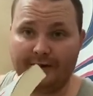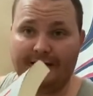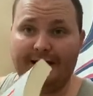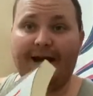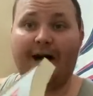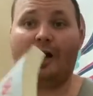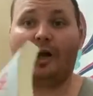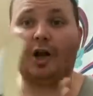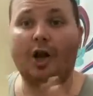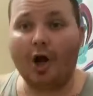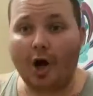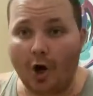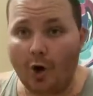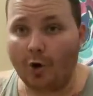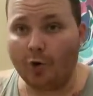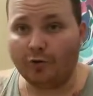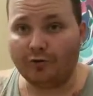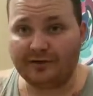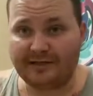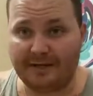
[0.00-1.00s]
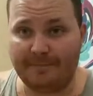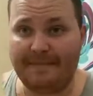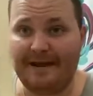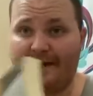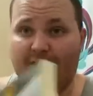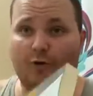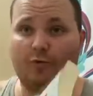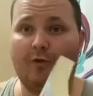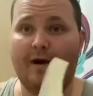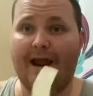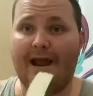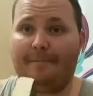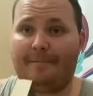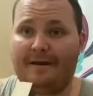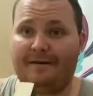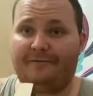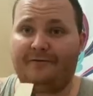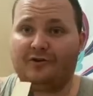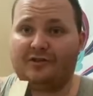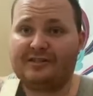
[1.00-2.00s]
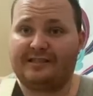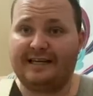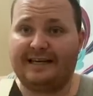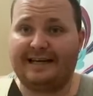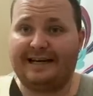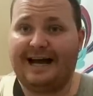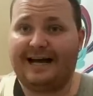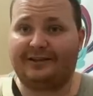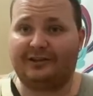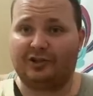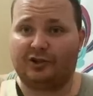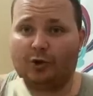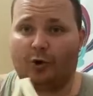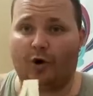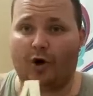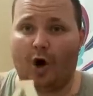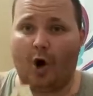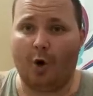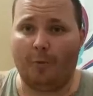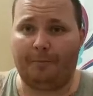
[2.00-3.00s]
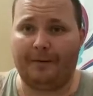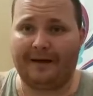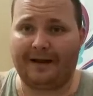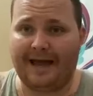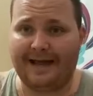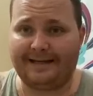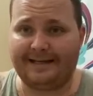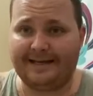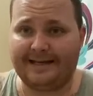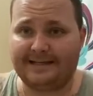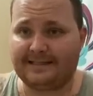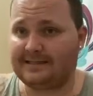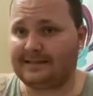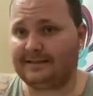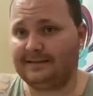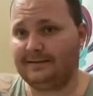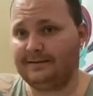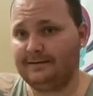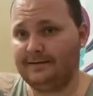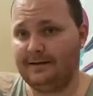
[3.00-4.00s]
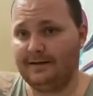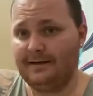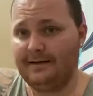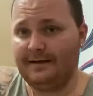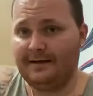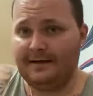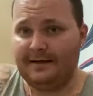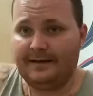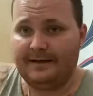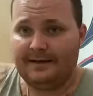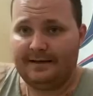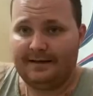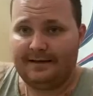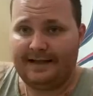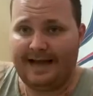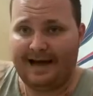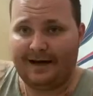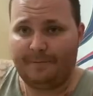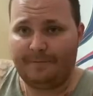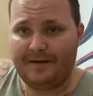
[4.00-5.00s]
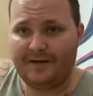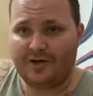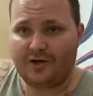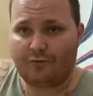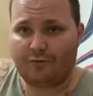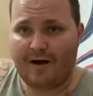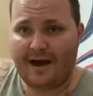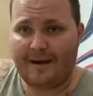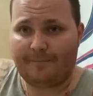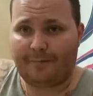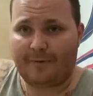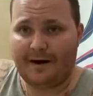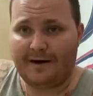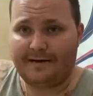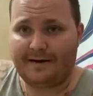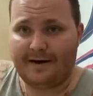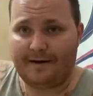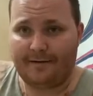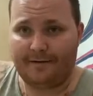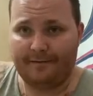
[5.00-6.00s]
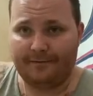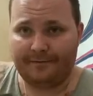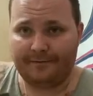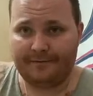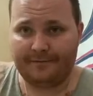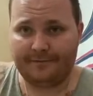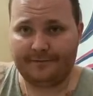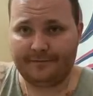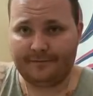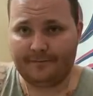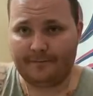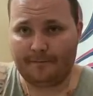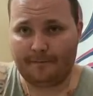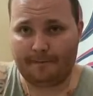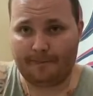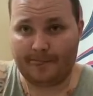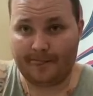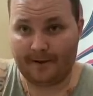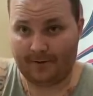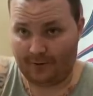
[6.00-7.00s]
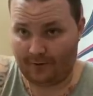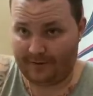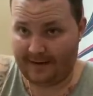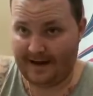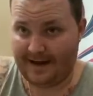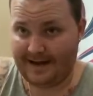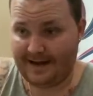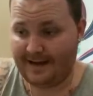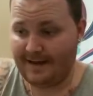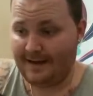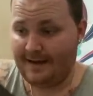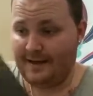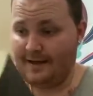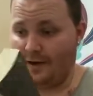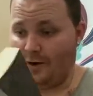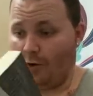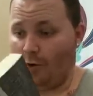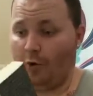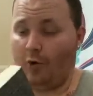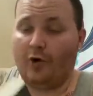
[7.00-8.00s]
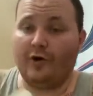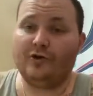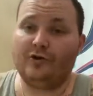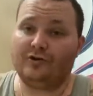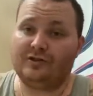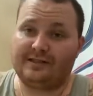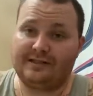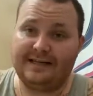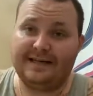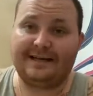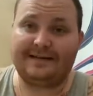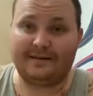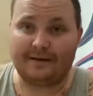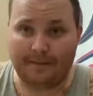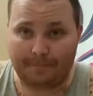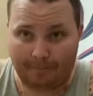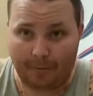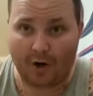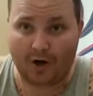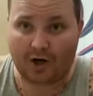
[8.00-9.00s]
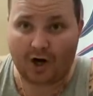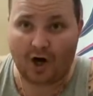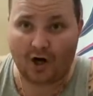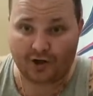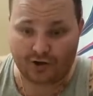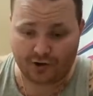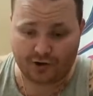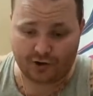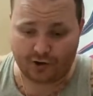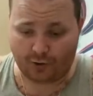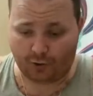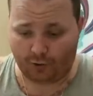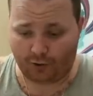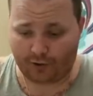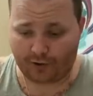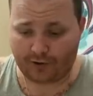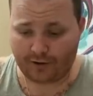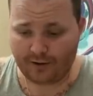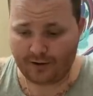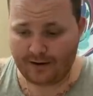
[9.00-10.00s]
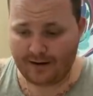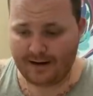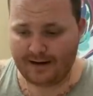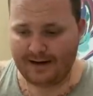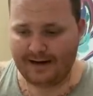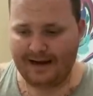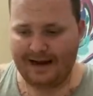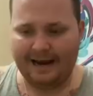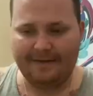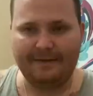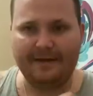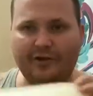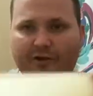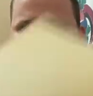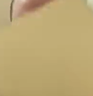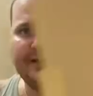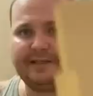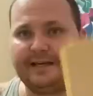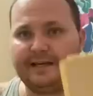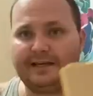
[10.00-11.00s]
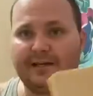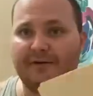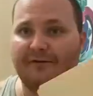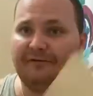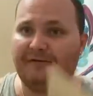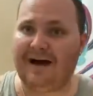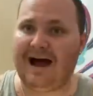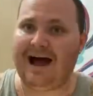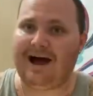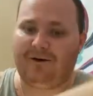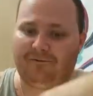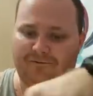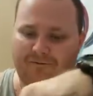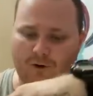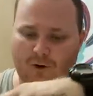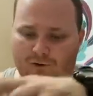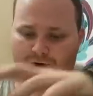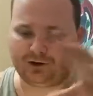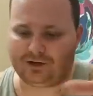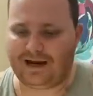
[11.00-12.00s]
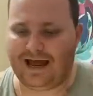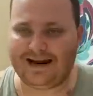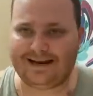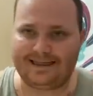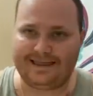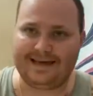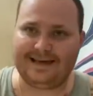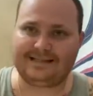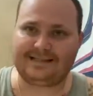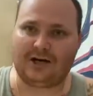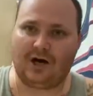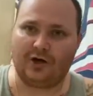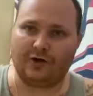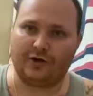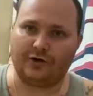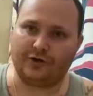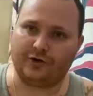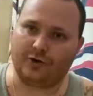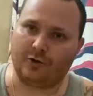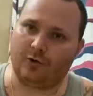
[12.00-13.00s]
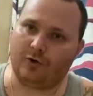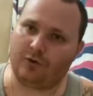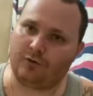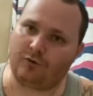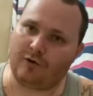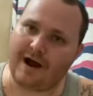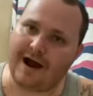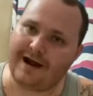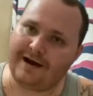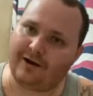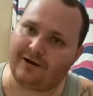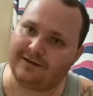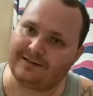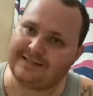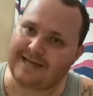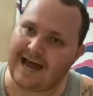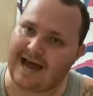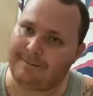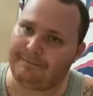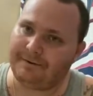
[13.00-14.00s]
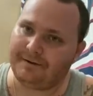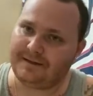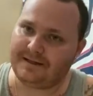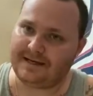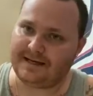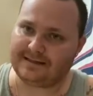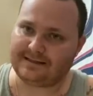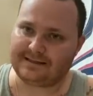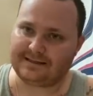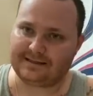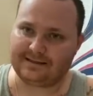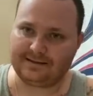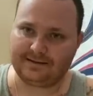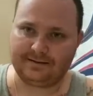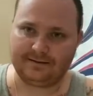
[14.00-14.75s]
alone to make a ramp. If you stick it out the door open like this, that'll be your ramp right there. Okay? Or you stick a book under the door and then you stick your file folder like this under the door, right on top of this.